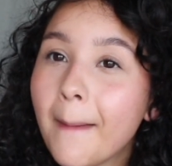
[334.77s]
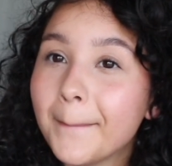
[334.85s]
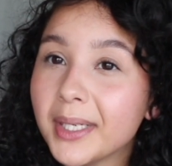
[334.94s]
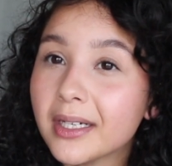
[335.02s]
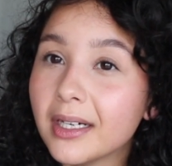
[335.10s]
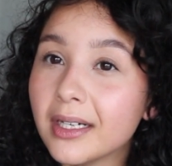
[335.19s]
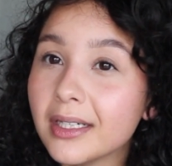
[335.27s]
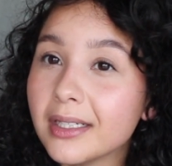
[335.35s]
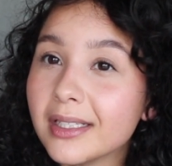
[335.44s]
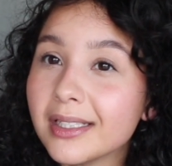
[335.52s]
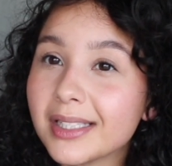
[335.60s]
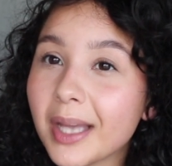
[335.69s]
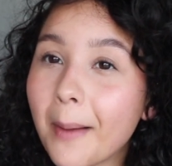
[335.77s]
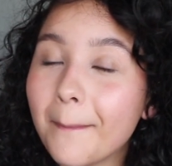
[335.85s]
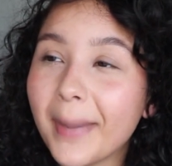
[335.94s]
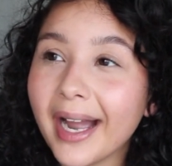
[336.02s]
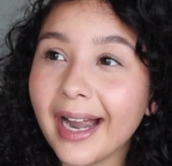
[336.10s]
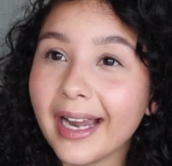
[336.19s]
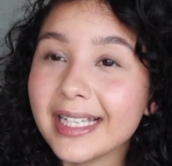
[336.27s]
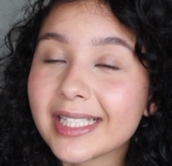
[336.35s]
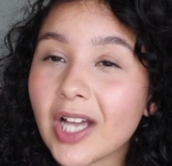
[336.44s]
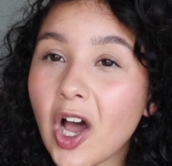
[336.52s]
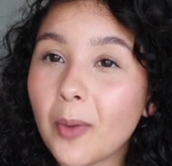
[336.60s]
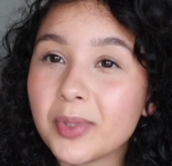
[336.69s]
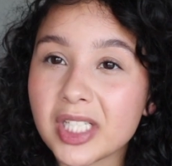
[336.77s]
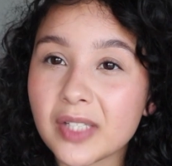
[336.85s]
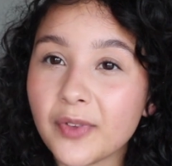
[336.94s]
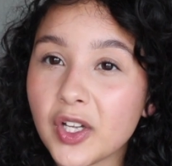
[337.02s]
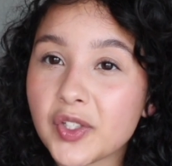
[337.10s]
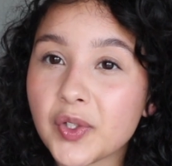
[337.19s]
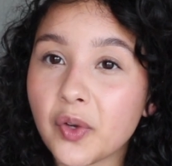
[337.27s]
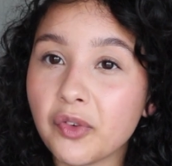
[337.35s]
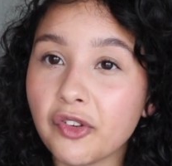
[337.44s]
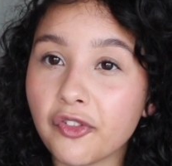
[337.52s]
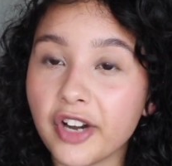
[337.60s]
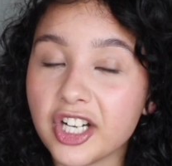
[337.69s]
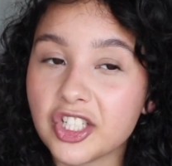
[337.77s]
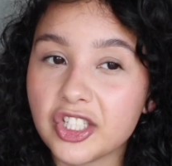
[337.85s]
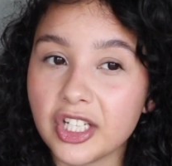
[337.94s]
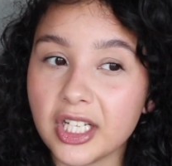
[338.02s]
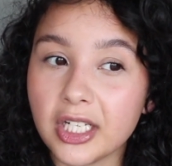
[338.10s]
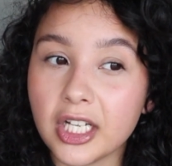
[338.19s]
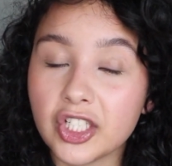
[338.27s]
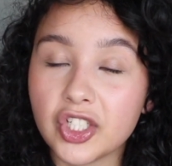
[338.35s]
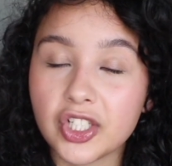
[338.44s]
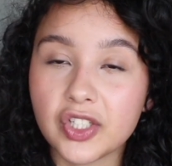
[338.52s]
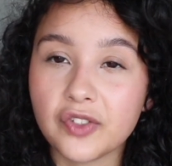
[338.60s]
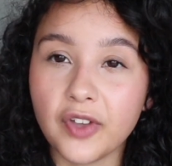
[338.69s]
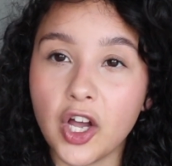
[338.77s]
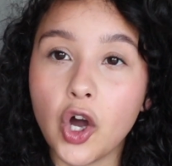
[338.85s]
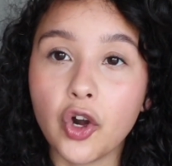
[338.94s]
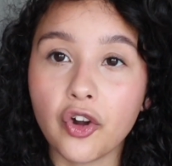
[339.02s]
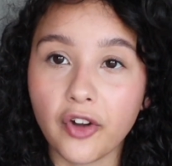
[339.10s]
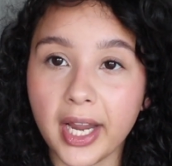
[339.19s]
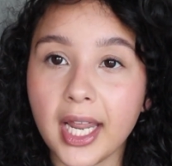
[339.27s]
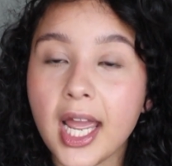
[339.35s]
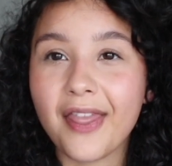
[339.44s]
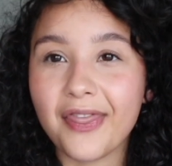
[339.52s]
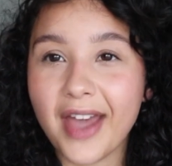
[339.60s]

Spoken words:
because my scalp just felt so refreshed and just felt great.